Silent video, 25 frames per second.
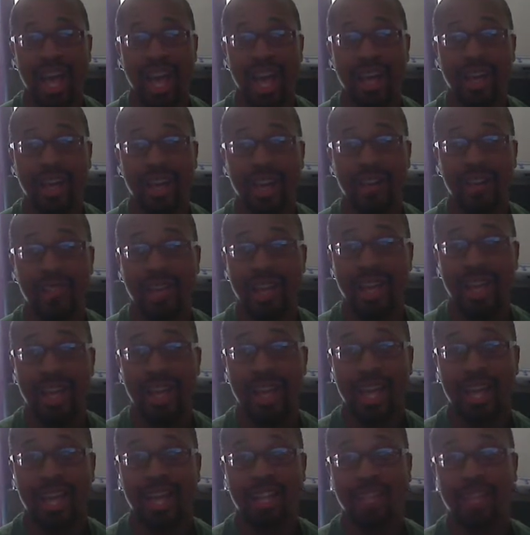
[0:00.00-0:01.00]
I,
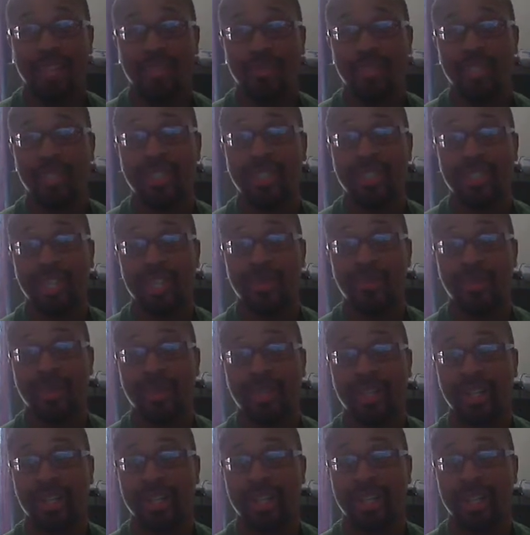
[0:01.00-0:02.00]
I, I, I should be
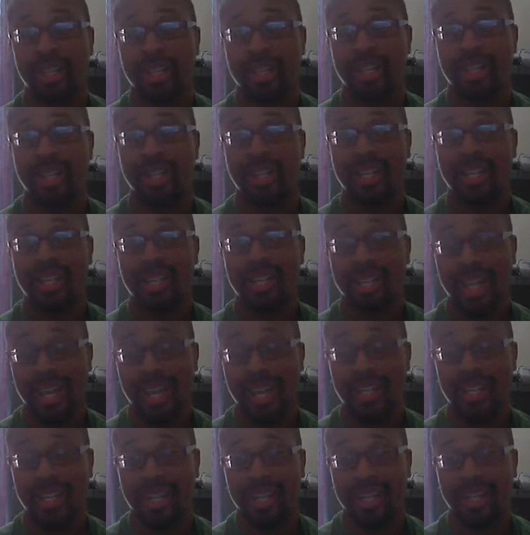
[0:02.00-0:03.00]
celebrating
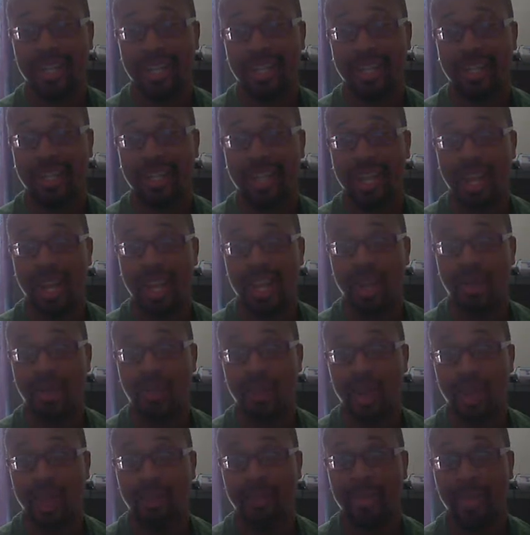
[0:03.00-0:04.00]
that they, they, they're not
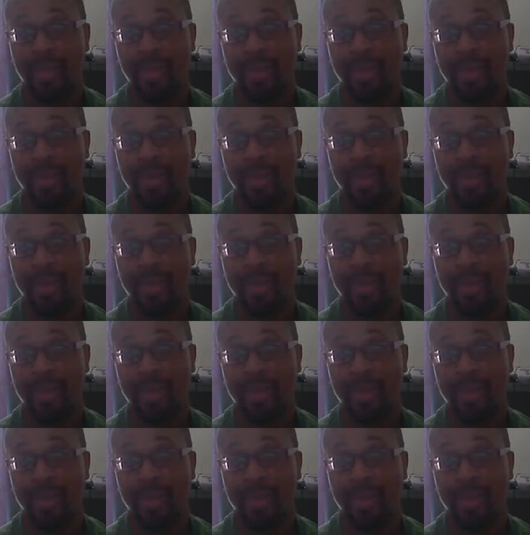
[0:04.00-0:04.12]
around